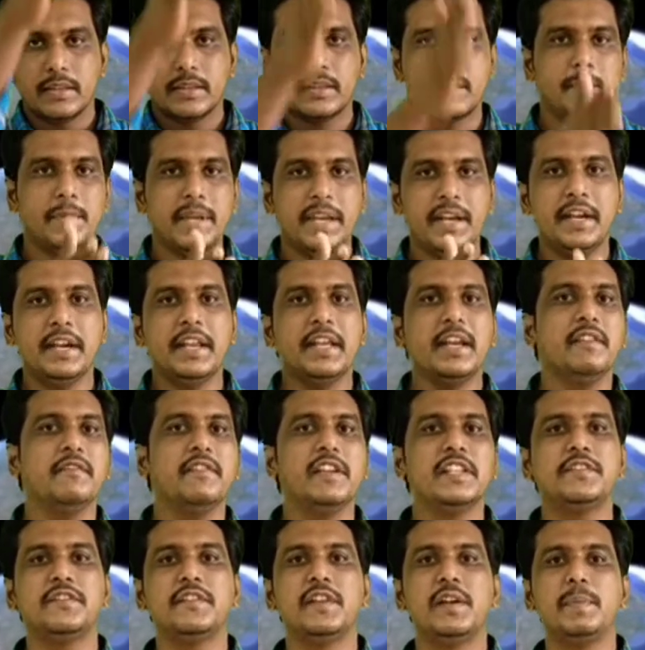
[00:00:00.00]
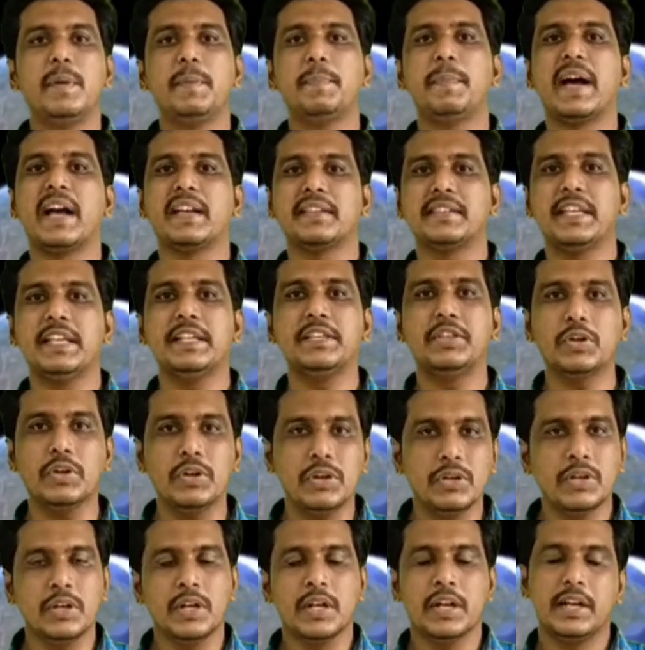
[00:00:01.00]
the meridian which will be passing
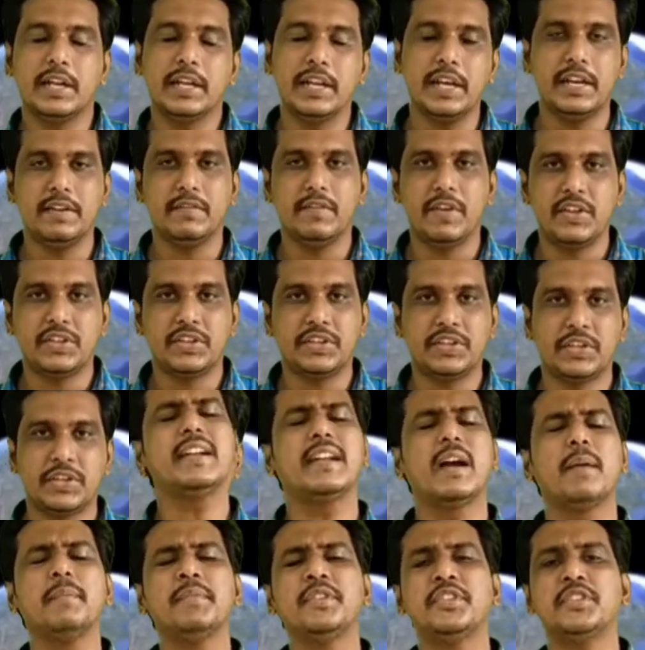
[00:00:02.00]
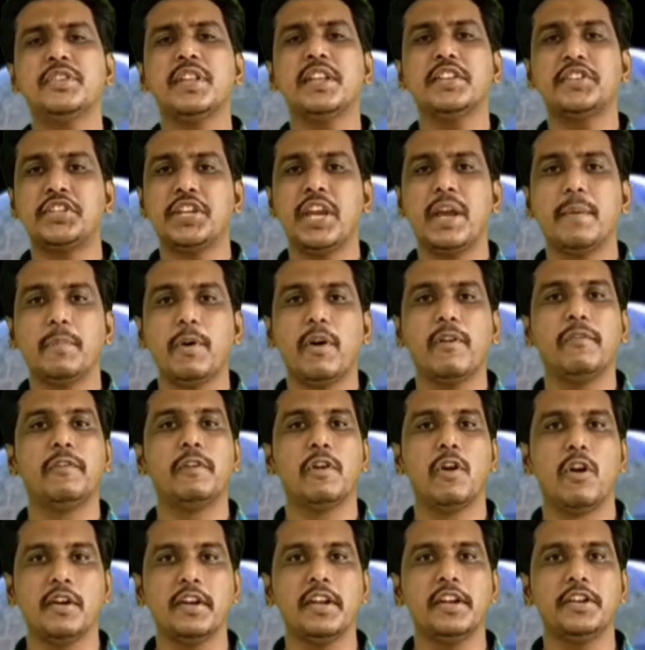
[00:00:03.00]
through Greenwich. When it comes to the shape
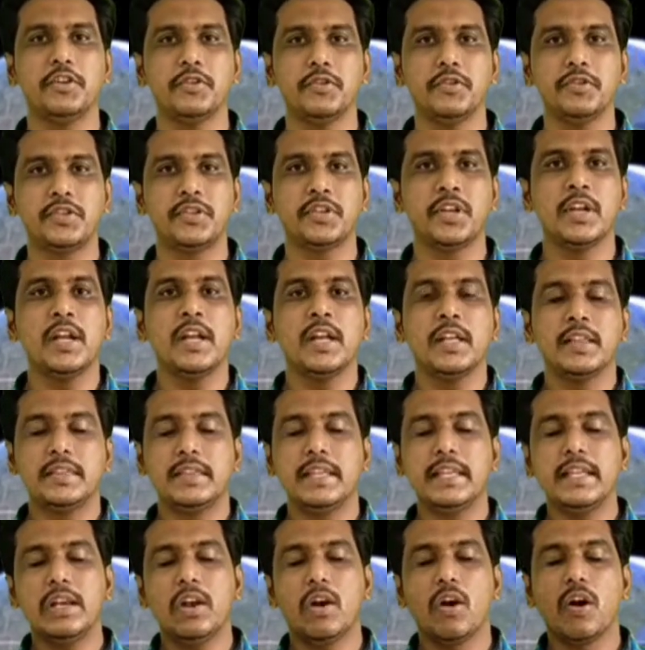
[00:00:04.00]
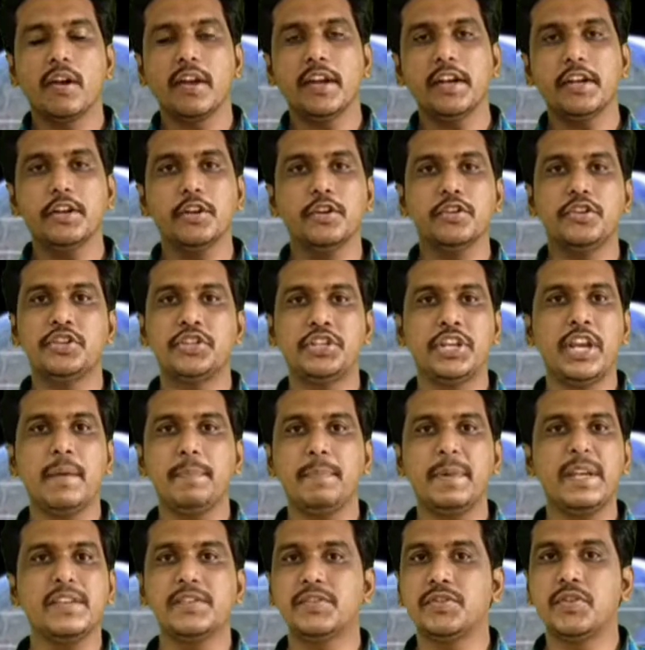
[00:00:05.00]
of longitudes, the longitude
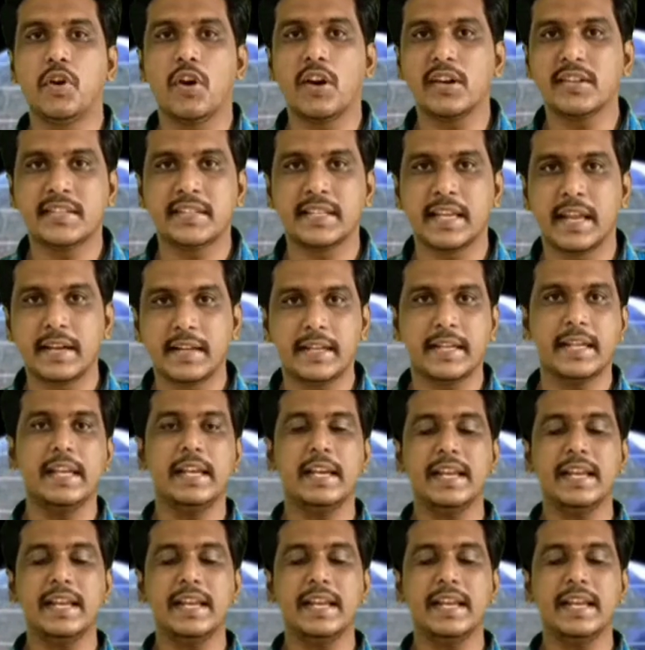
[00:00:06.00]
shape is not circle,